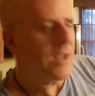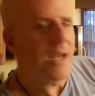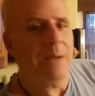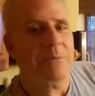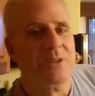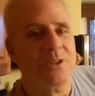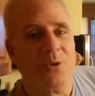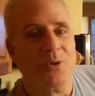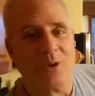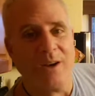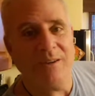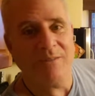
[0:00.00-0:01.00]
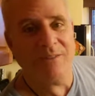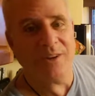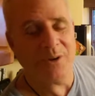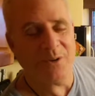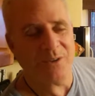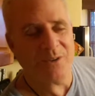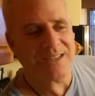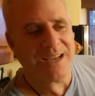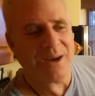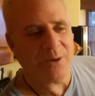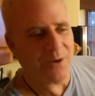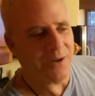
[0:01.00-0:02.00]
I'm still trying to figure this
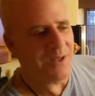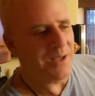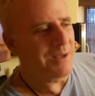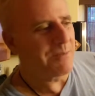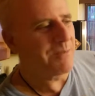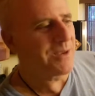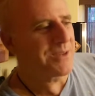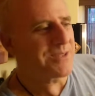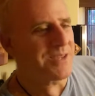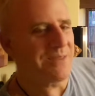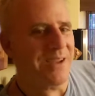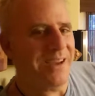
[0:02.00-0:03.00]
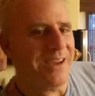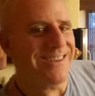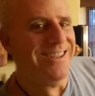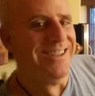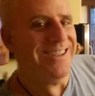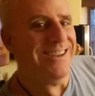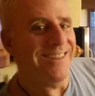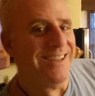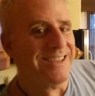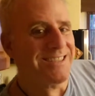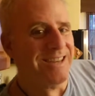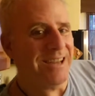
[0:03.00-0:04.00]
out because I've got
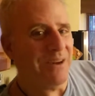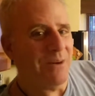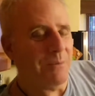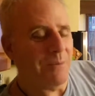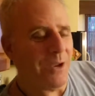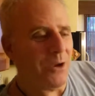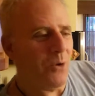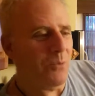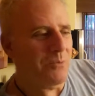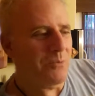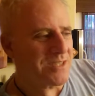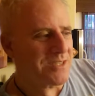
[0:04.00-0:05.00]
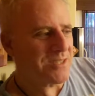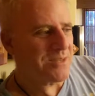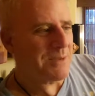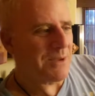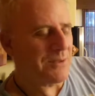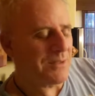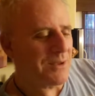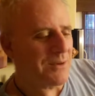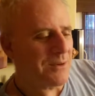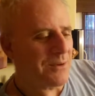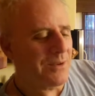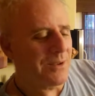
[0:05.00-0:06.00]
Alexa now on my home system out
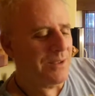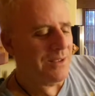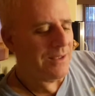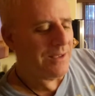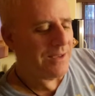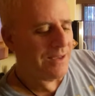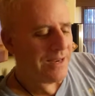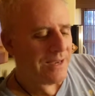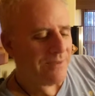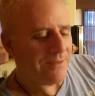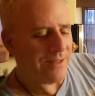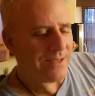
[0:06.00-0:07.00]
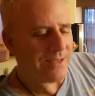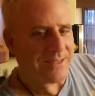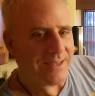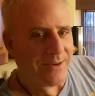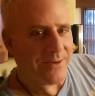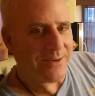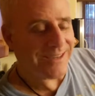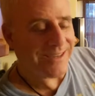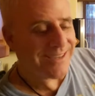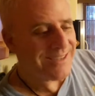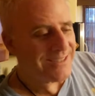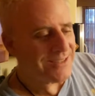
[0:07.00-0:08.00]
there, and I have Alexa here in the
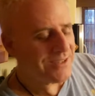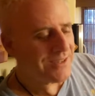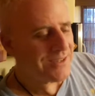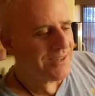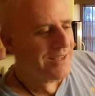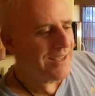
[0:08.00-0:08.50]
kitchen,